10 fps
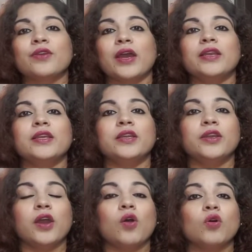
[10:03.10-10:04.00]

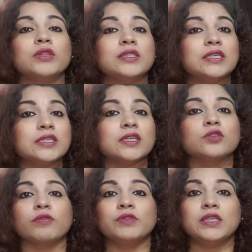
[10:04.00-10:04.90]
criteria or the
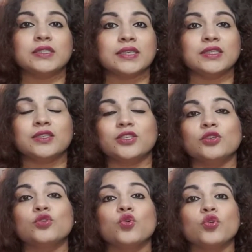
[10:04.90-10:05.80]
details of these
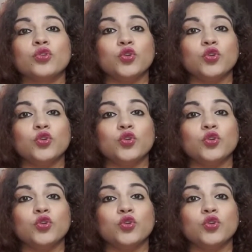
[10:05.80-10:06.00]
institutes,